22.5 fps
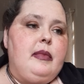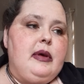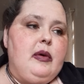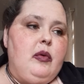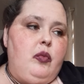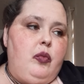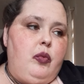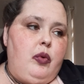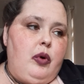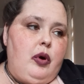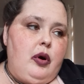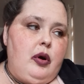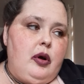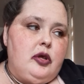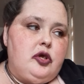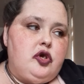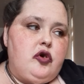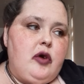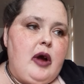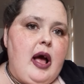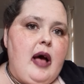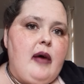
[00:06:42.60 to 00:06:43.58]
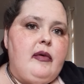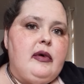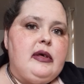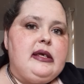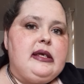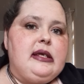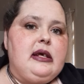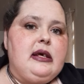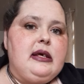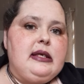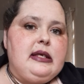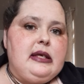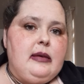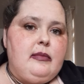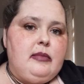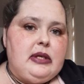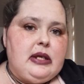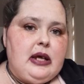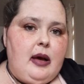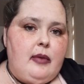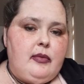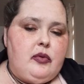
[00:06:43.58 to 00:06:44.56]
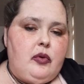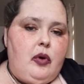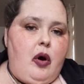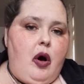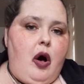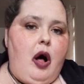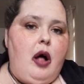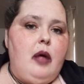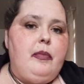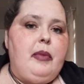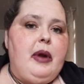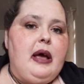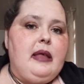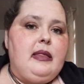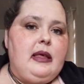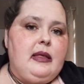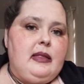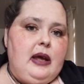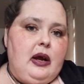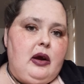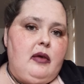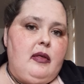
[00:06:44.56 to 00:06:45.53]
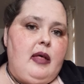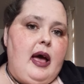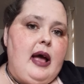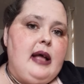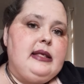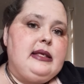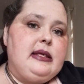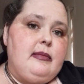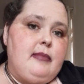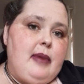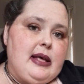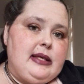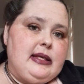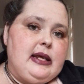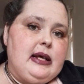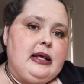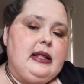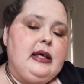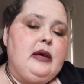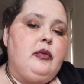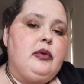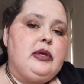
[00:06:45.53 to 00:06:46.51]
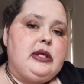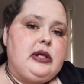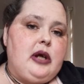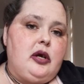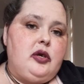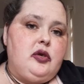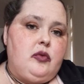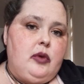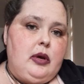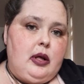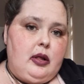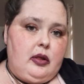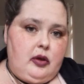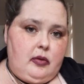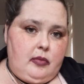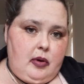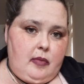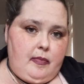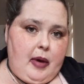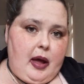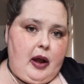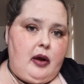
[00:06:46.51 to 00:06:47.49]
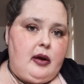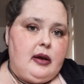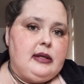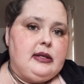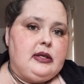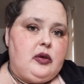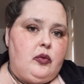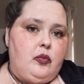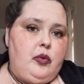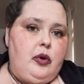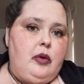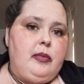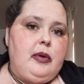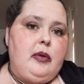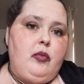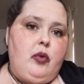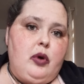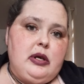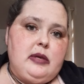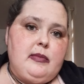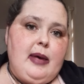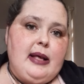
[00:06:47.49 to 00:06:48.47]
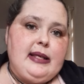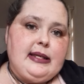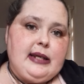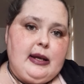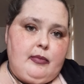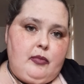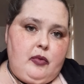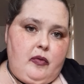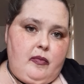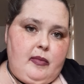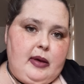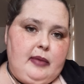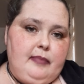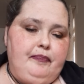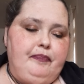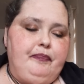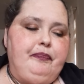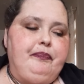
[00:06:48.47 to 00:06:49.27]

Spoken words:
World travel still seems to come to a halt, but I think the airlines domestically will start doing a little bit better because there will be more domestic movement.